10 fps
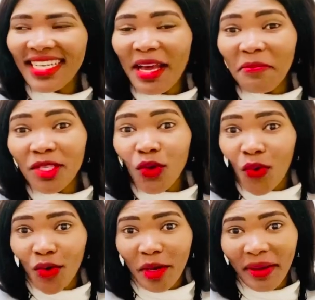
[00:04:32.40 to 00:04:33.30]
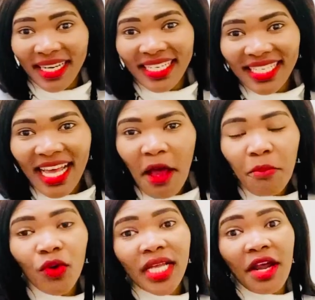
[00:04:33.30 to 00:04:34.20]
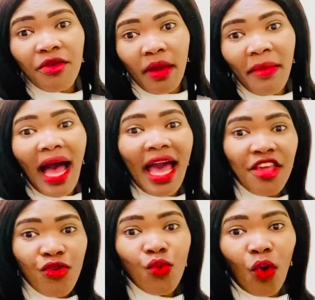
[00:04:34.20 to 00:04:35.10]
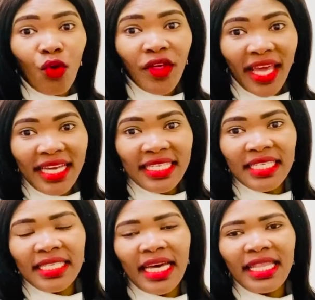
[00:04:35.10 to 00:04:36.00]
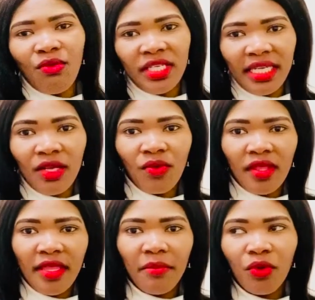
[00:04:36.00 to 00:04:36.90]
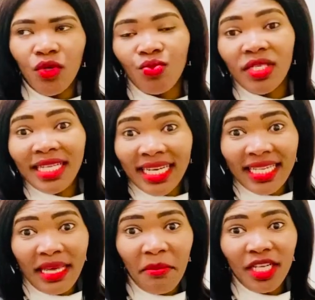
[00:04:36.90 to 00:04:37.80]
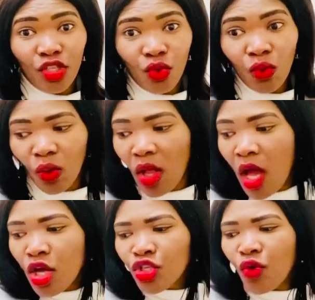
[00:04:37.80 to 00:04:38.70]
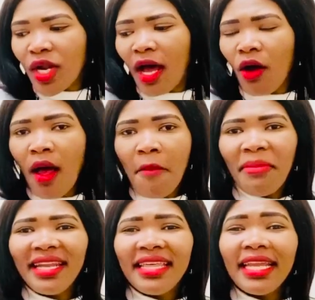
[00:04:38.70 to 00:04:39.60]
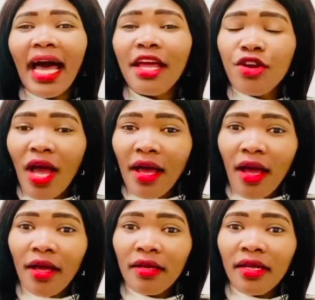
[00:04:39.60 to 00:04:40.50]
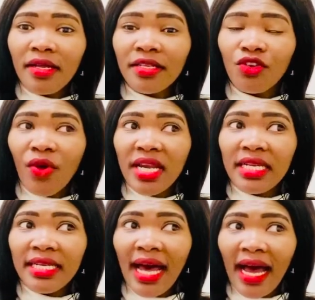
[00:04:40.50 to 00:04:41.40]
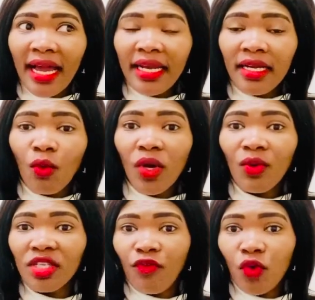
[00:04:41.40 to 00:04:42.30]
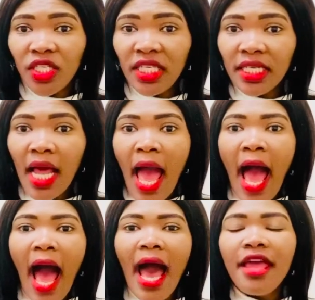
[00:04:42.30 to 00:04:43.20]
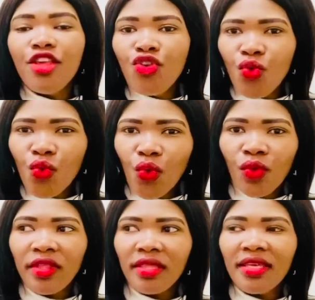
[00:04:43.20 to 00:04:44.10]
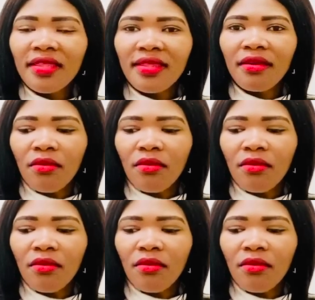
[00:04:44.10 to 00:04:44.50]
Sokhulu and Partners, because I remember I knew all the cases that they were dealing with there, because we studied them at school. So now, but then I'm at grade 9, when I was 14, I knew the thing.